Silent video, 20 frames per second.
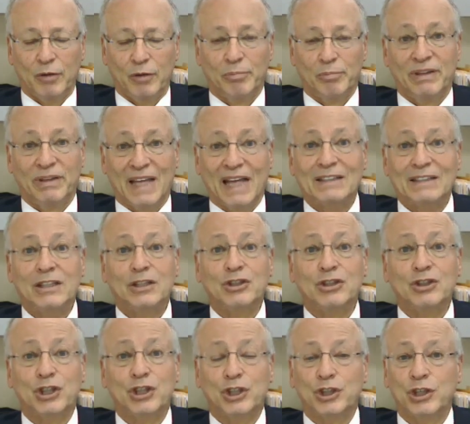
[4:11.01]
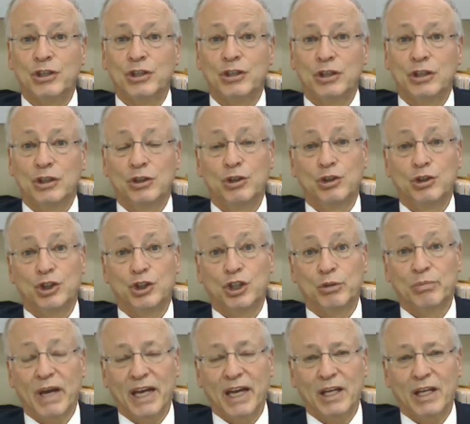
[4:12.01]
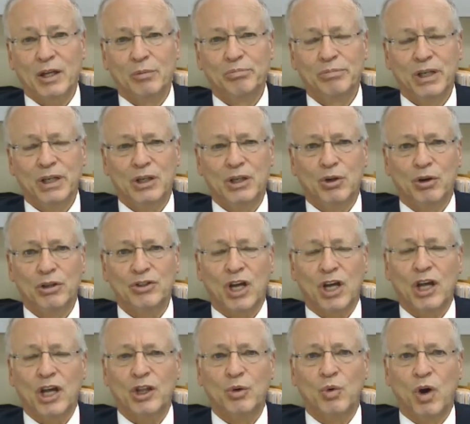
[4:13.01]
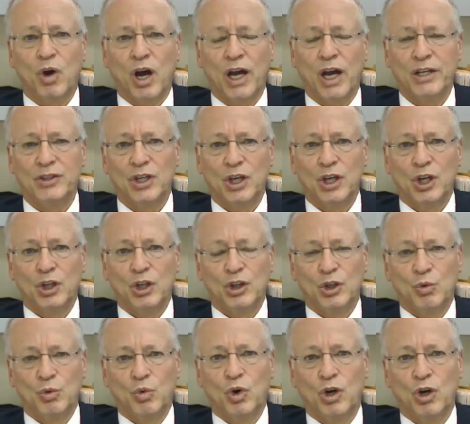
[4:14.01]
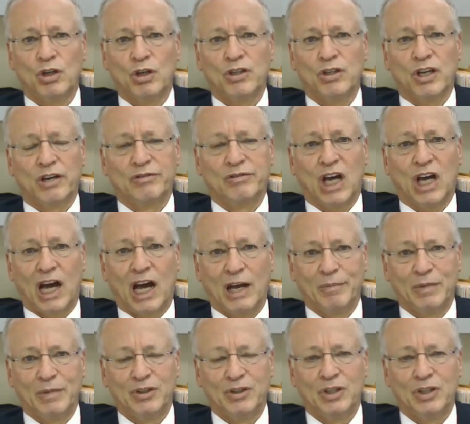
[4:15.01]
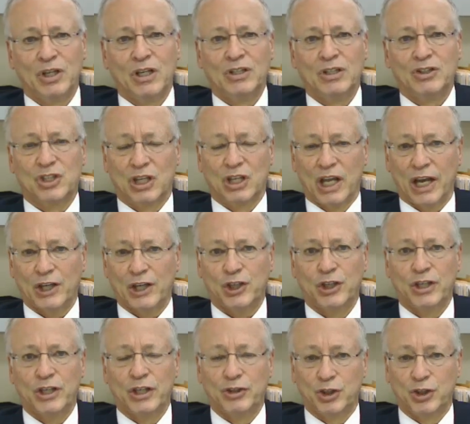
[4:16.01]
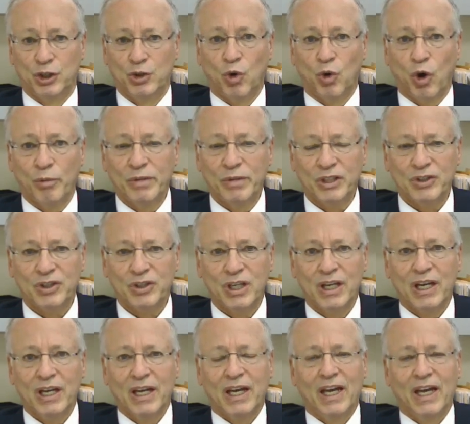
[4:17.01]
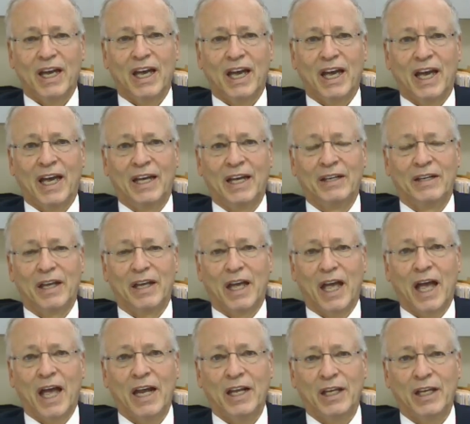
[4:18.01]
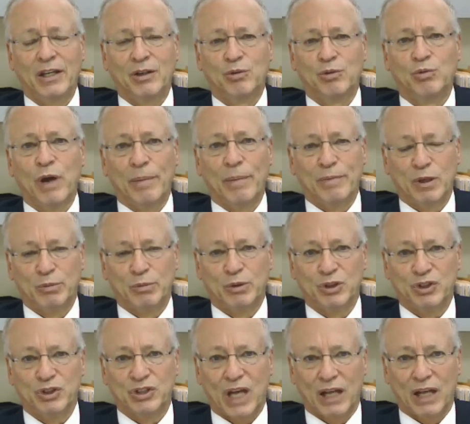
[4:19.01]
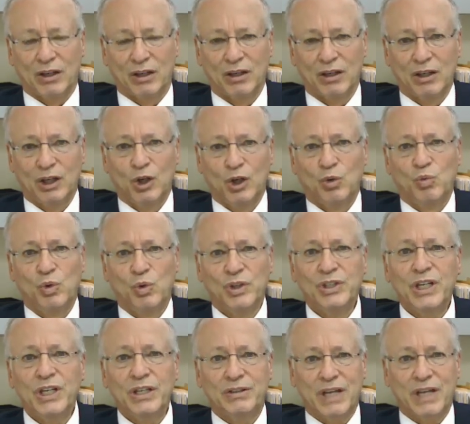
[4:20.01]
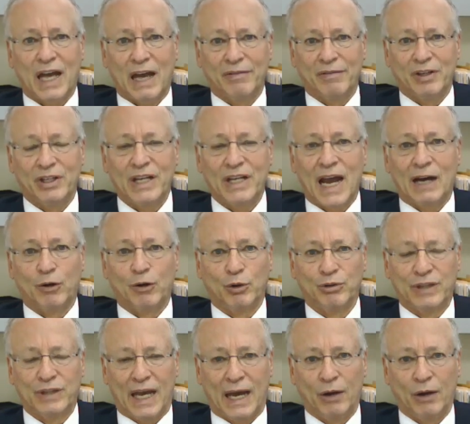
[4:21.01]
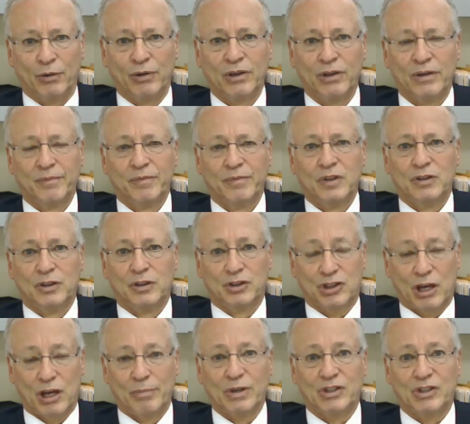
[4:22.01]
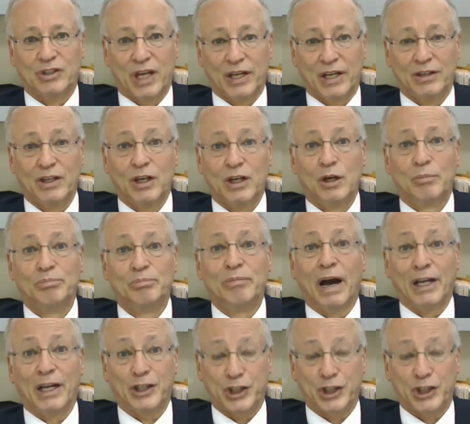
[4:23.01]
But that's a decision you should make, because otherwise the world of diamonds selection is enormous, and any reputable seller will need to have it narrowed down to some extent by